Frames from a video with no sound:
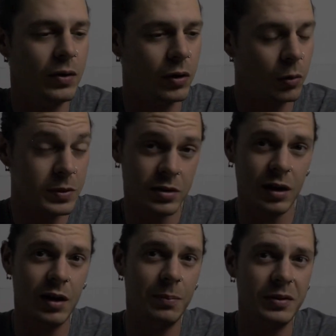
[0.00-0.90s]
I hope you took
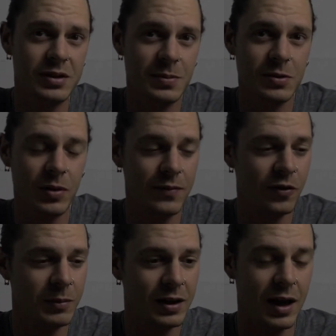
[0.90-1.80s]
a couple of tips away from it,